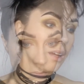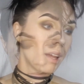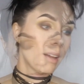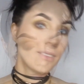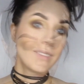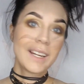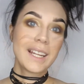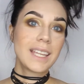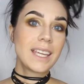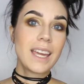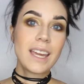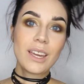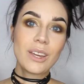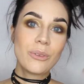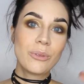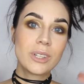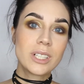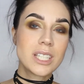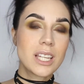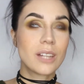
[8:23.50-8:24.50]
Alright,
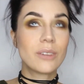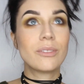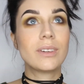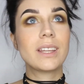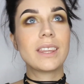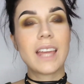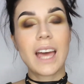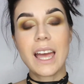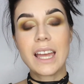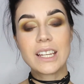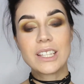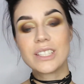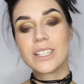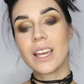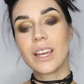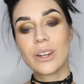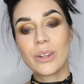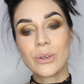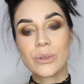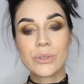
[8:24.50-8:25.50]
yay, we're done with
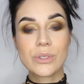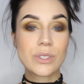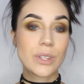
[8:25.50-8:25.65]
eyeshadow.